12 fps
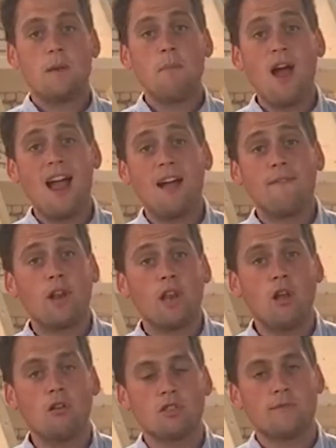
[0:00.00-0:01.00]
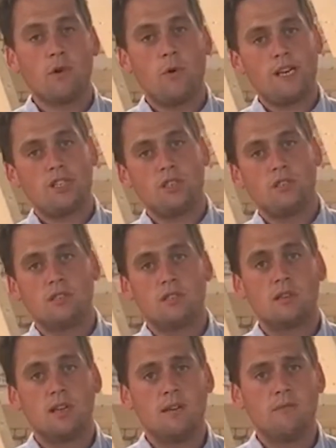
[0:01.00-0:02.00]
you might have lots of
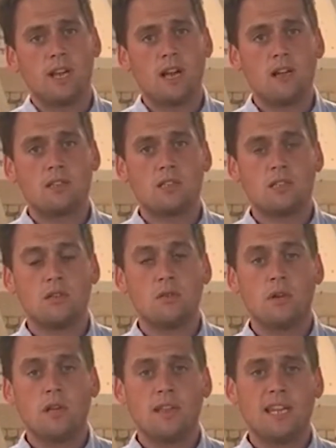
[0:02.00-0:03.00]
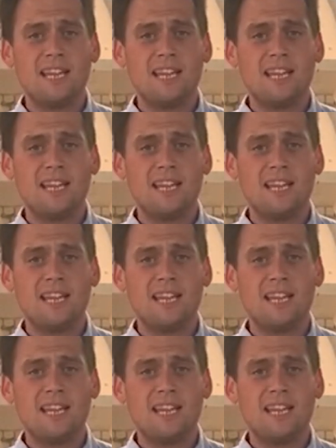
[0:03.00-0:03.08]
questions in regards to the